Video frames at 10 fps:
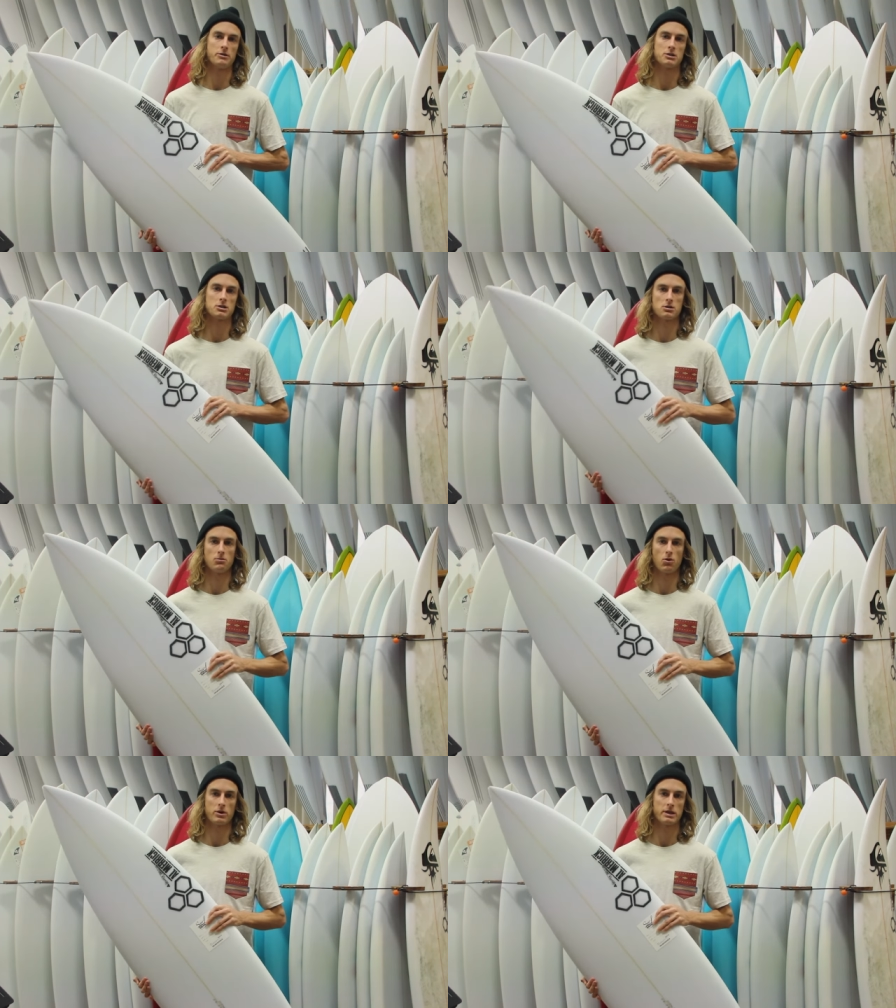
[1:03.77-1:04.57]
This isn't a
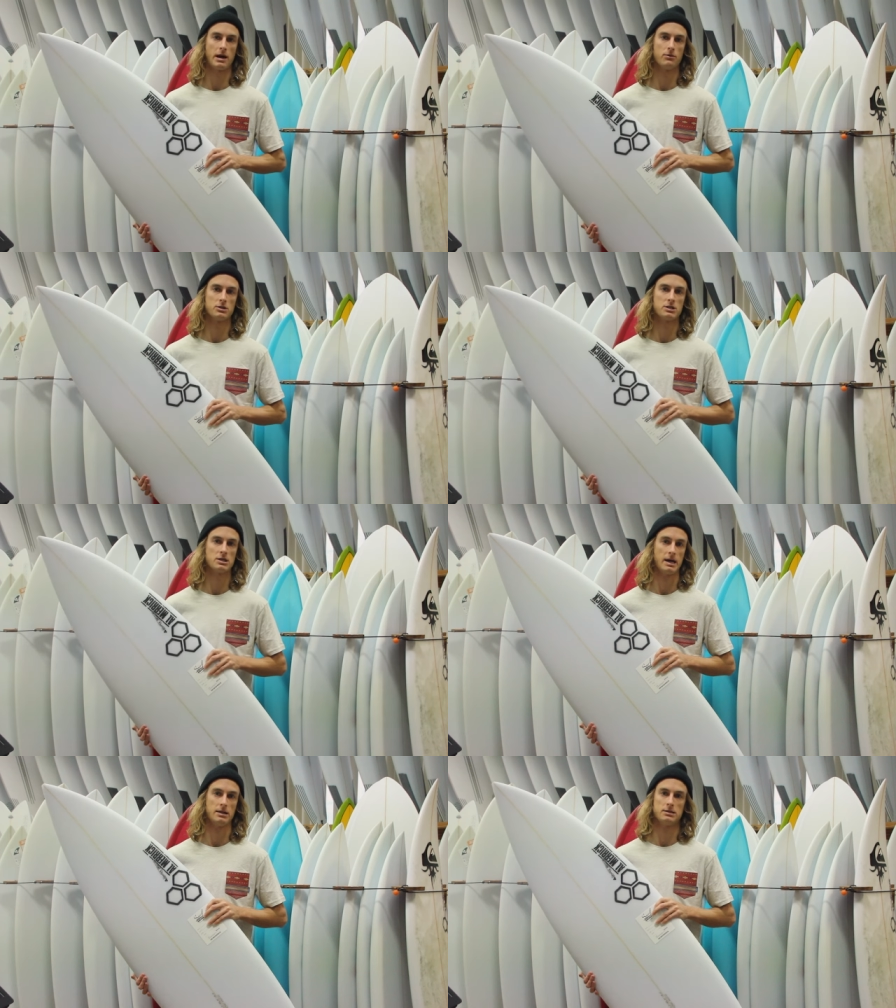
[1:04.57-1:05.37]
board that I would
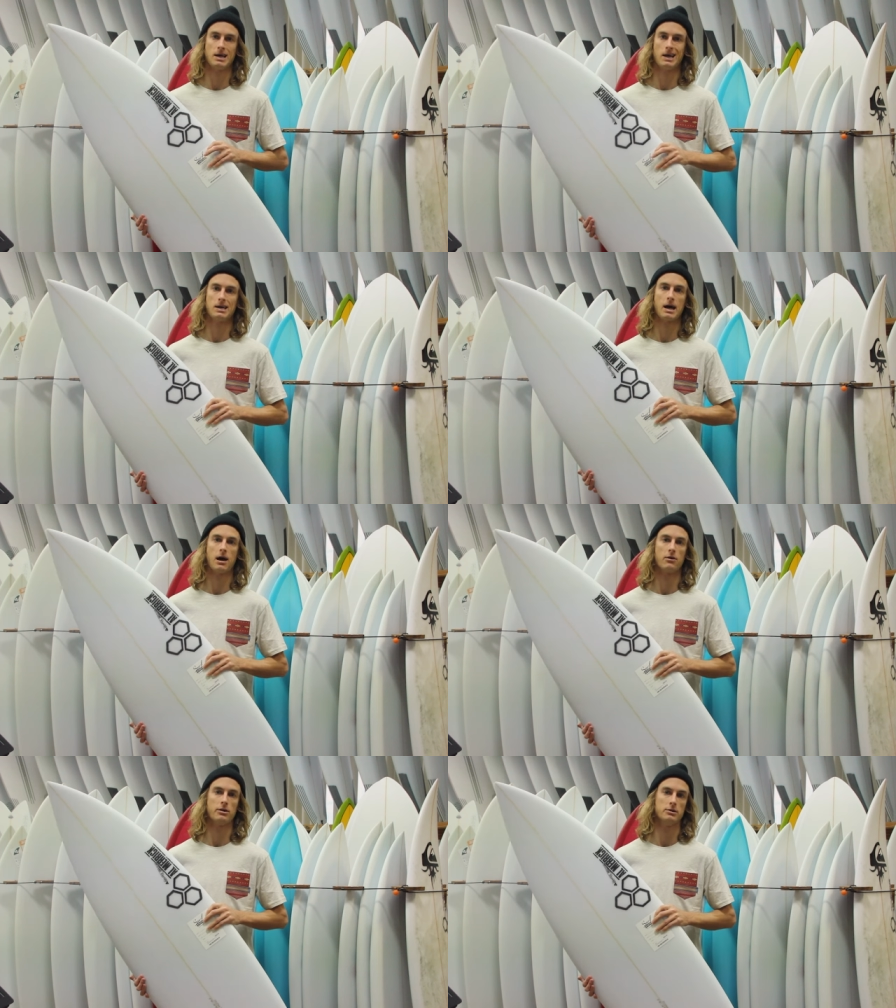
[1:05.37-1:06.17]
say to take
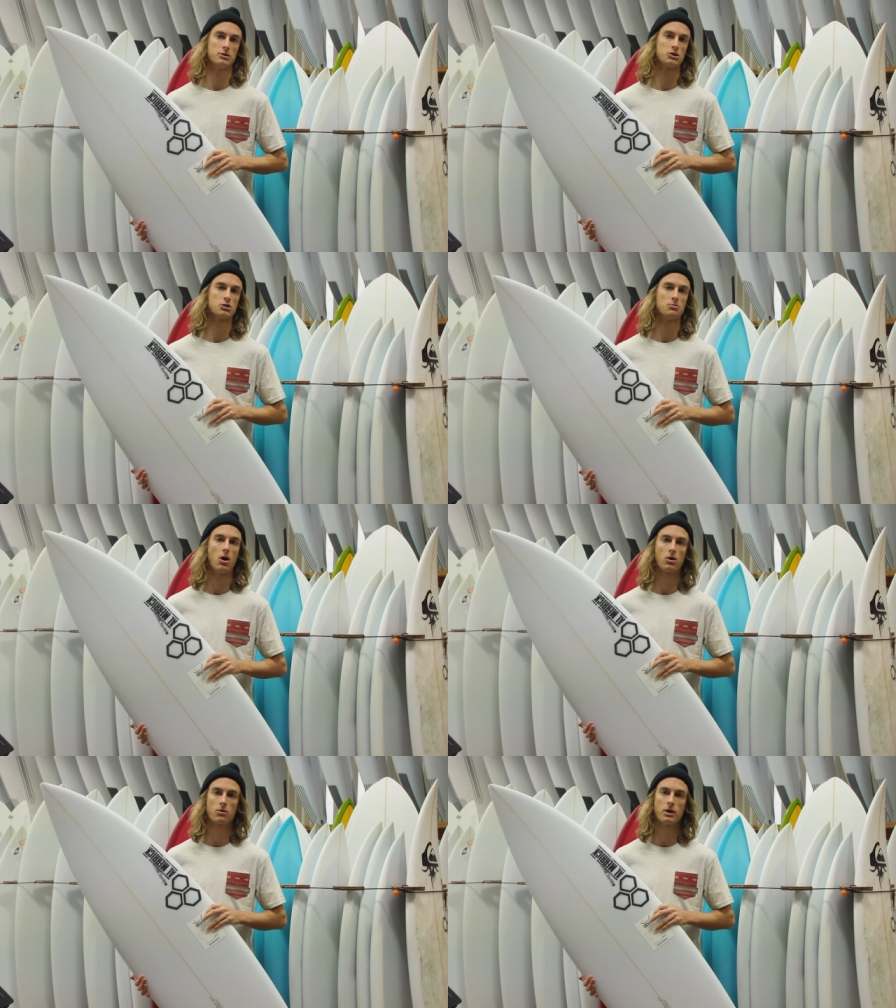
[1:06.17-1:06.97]
out in the
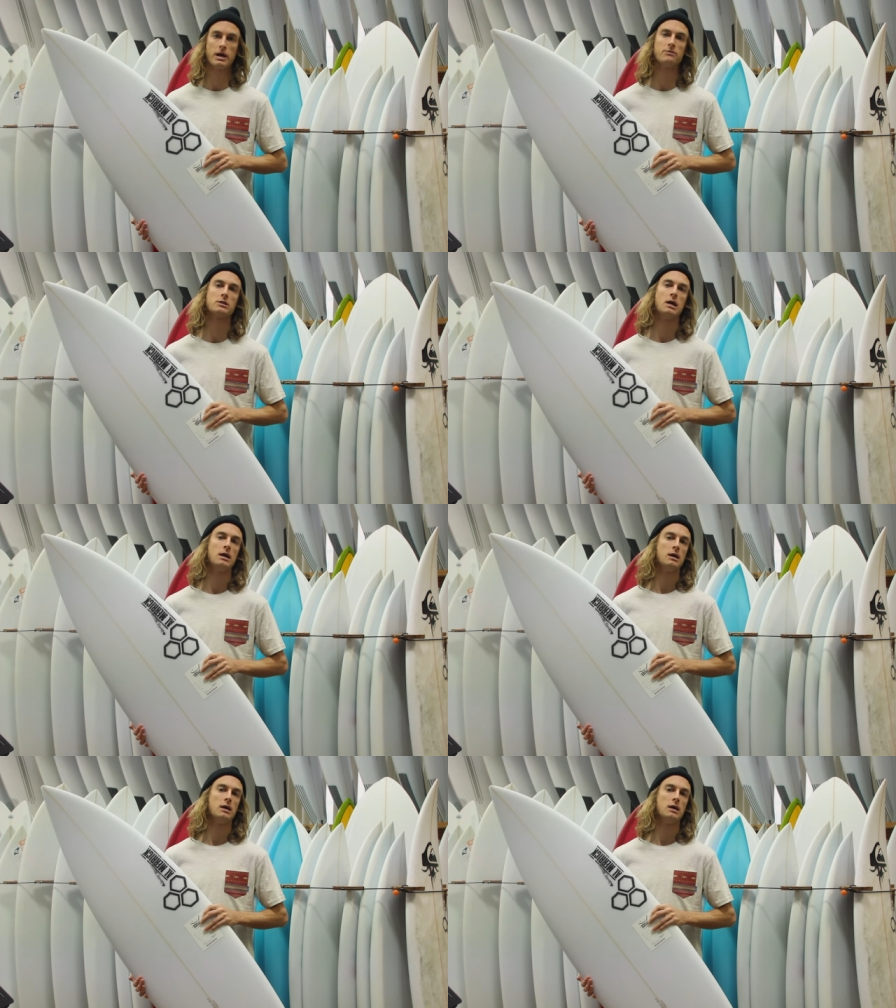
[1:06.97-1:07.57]
smaller waves.